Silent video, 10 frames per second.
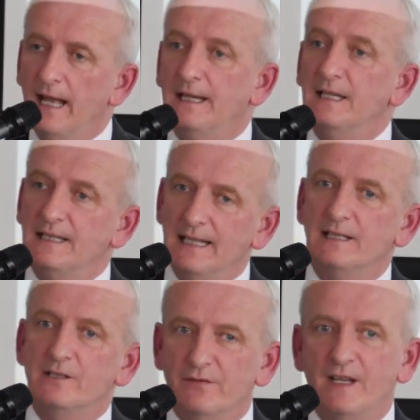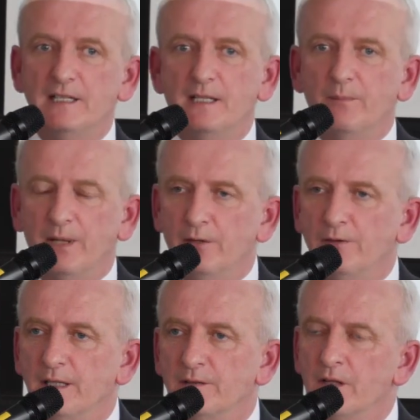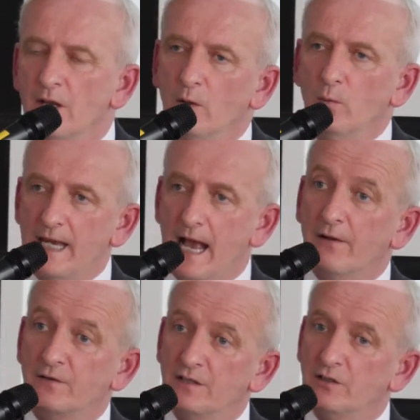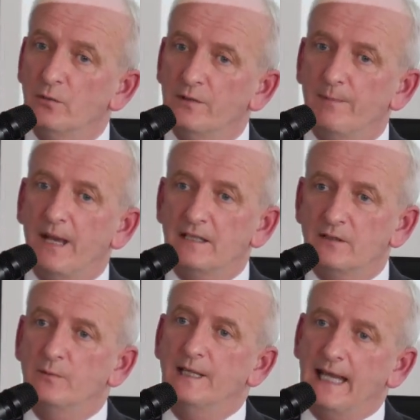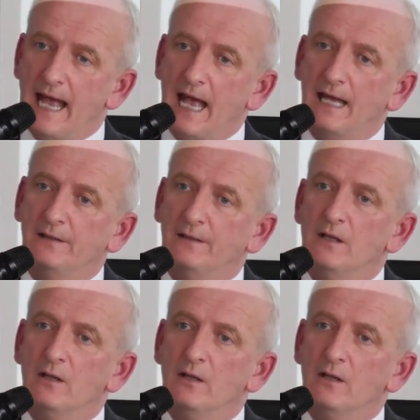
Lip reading: And in the intervening period, we have to do the best we can